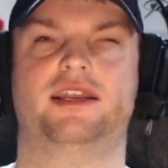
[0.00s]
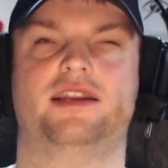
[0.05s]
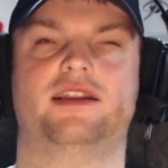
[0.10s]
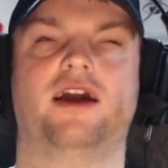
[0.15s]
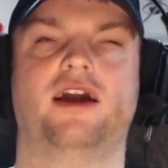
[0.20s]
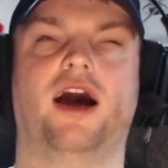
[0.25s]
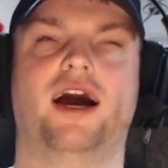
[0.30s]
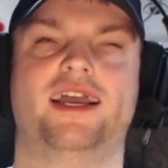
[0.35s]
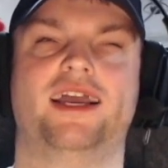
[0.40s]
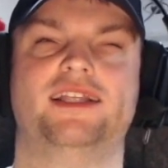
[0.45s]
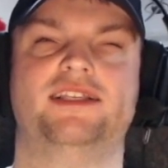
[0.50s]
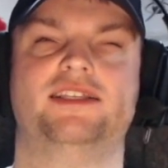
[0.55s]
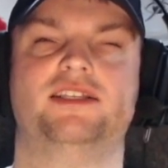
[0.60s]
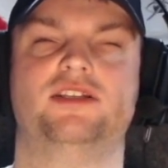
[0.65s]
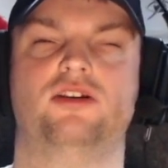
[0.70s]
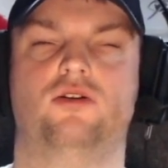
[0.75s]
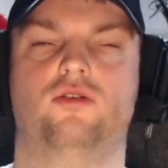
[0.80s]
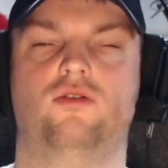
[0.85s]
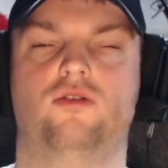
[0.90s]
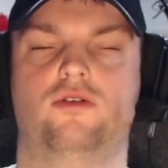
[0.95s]
guides
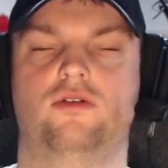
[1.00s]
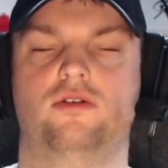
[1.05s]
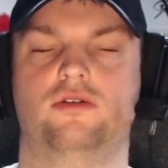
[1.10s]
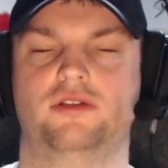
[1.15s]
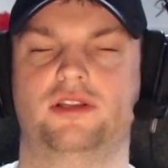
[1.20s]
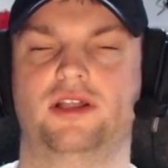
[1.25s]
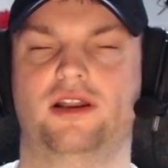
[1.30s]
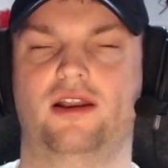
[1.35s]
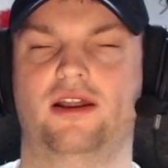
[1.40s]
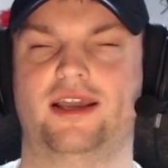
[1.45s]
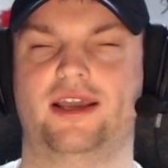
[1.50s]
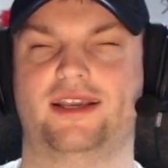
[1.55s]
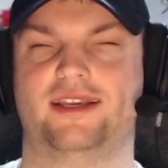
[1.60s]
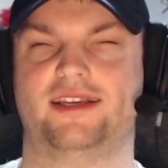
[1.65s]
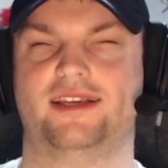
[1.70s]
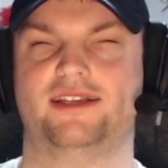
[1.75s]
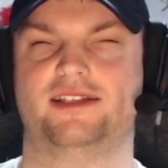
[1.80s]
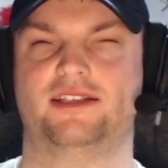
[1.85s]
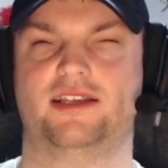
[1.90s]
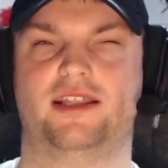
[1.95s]
or the like.
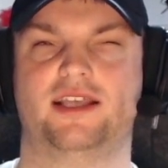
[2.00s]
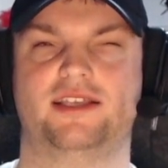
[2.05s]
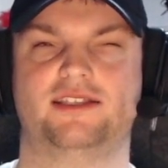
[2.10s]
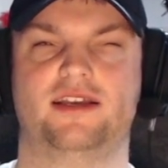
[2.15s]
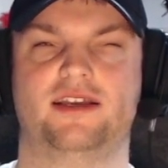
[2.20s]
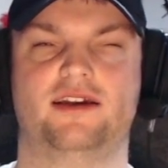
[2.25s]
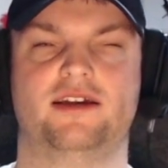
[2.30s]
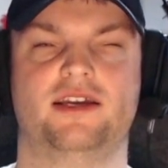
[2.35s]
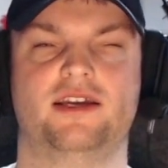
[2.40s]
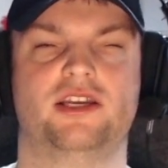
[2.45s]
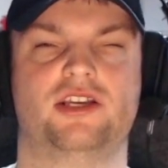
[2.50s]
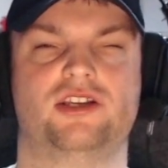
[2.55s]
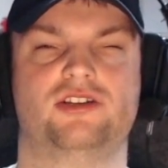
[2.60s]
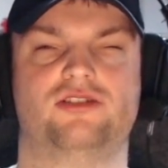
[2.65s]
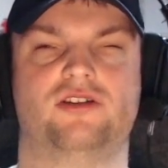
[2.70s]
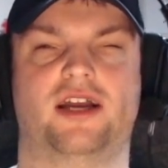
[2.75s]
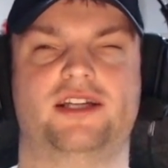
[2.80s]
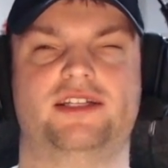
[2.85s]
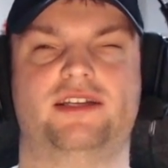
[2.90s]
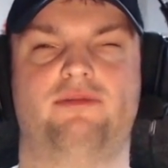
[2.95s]
So there's a
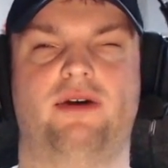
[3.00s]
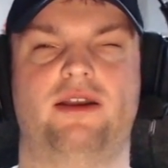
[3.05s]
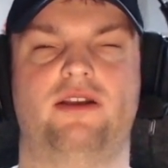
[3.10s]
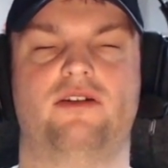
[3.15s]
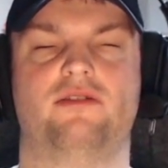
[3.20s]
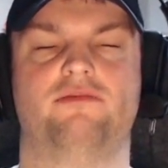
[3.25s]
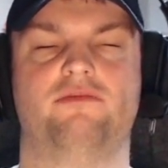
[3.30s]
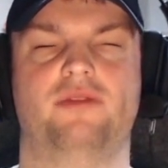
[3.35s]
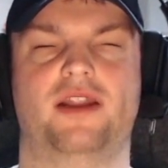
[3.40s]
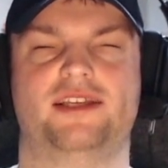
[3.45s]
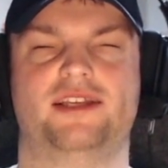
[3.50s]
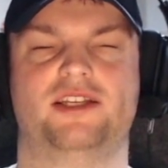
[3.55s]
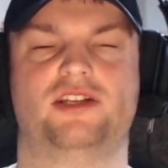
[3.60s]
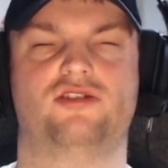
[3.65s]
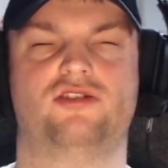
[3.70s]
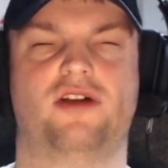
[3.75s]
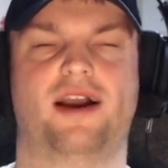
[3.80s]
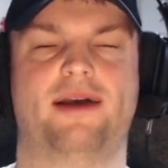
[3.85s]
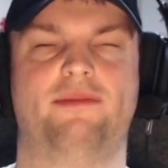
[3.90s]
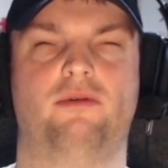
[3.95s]
strategy where you can place a
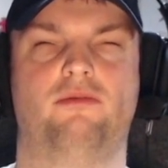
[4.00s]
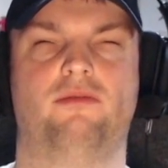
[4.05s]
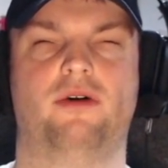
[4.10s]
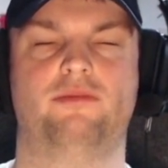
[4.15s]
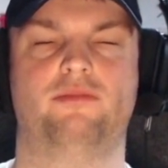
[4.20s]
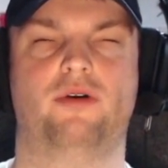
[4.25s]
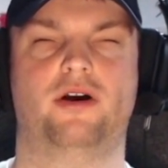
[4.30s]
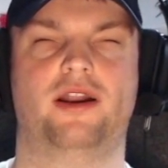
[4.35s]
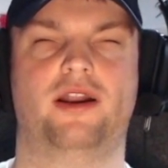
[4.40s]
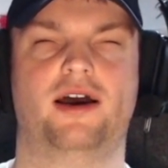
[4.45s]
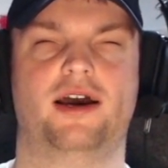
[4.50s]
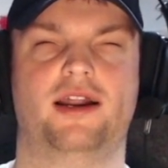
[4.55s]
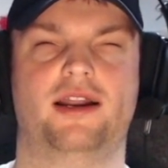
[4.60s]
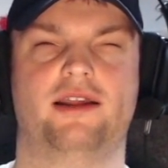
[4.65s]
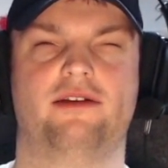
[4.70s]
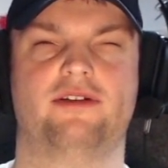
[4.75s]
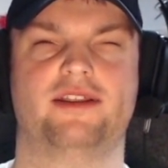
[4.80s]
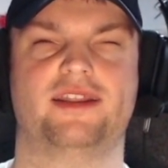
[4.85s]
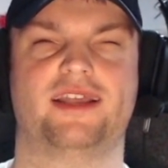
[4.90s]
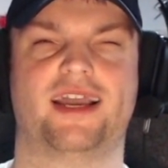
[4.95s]
trap at one point
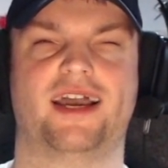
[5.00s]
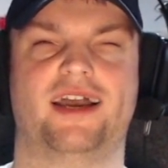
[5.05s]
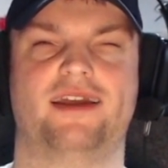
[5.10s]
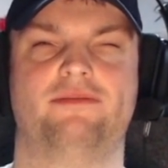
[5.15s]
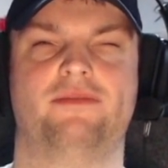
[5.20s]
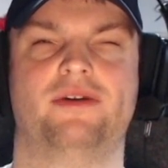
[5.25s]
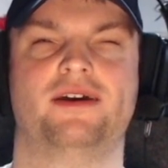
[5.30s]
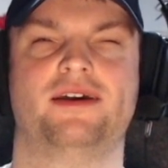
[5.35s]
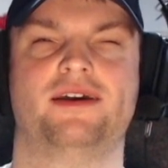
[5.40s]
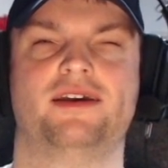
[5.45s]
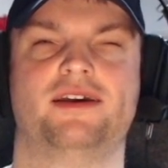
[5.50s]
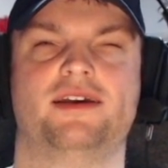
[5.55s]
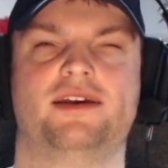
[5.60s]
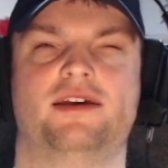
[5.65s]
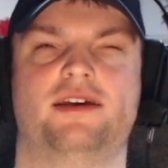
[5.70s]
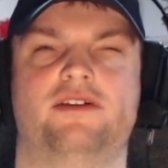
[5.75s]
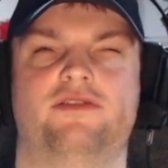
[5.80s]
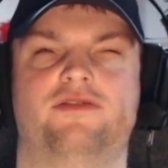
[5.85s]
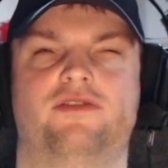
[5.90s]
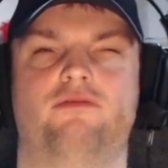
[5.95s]
earlier in the game
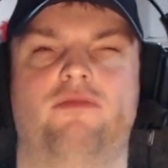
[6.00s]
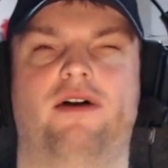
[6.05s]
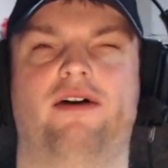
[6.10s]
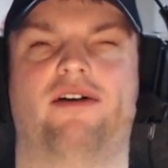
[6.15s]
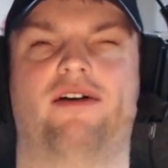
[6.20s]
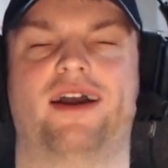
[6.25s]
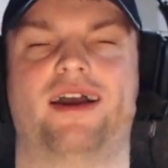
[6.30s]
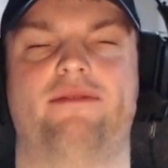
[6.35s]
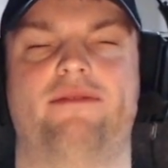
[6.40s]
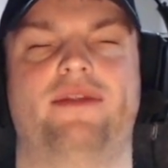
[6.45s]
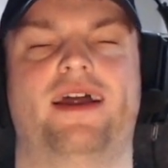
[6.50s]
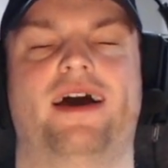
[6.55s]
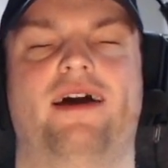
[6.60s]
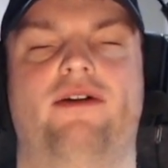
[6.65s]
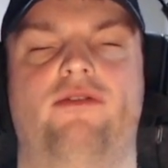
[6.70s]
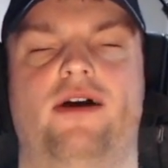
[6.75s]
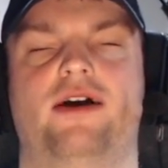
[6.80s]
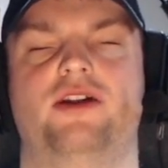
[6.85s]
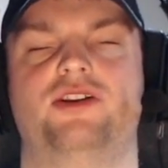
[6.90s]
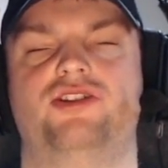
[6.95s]
from where I am
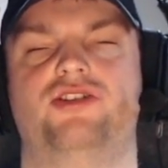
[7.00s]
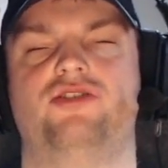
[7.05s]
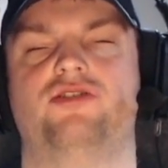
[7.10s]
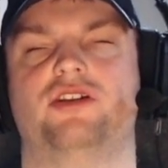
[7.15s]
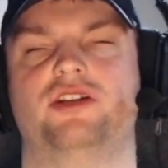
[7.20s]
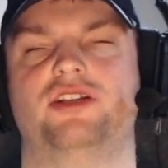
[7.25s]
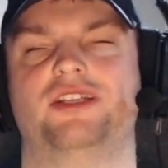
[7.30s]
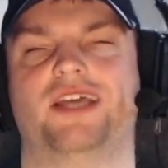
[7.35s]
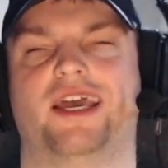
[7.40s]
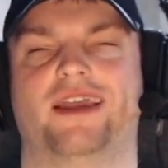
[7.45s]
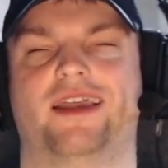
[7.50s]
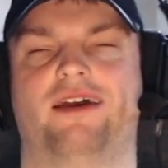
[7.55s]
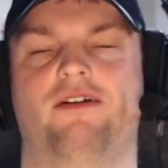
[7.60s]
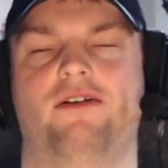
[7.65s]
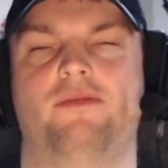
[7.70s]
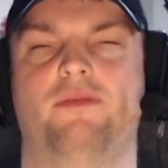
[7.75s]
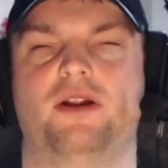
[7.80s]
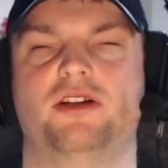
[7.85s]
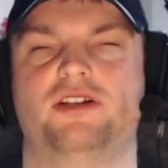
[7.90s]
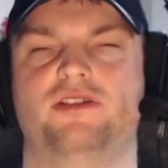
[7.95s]
now, and you can take out a
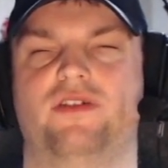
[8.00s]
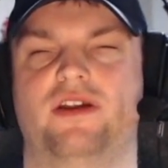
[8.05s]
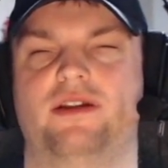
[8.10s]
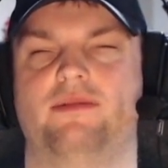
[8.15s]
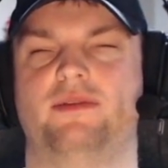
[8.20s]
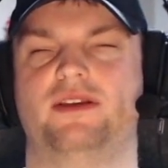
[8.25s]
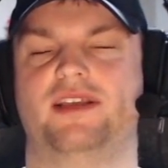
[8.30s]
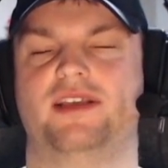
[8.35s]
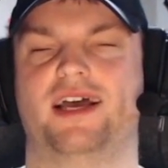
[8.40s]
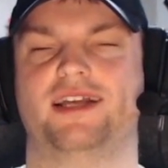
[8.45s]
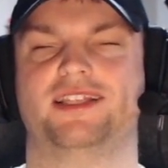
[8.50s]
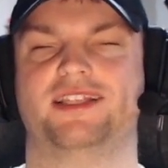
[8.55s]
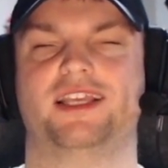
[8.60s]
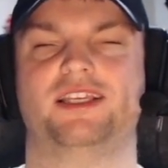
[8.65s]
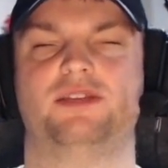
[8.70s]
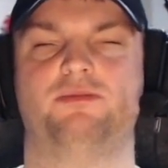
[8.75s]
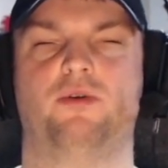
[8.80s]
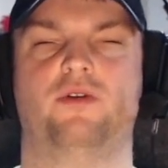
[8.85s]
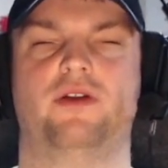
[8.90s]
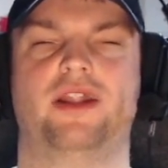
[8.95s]
bunch of enemies as they
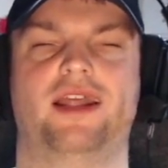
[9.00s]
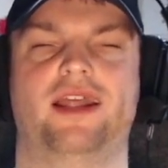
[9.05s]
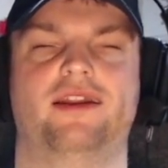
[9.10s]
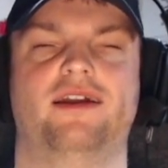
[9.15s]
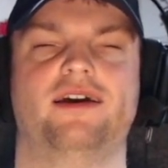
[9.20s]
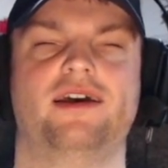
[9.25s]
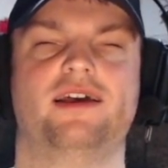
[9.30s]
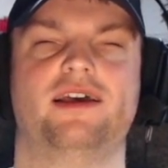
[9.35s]
spawn in.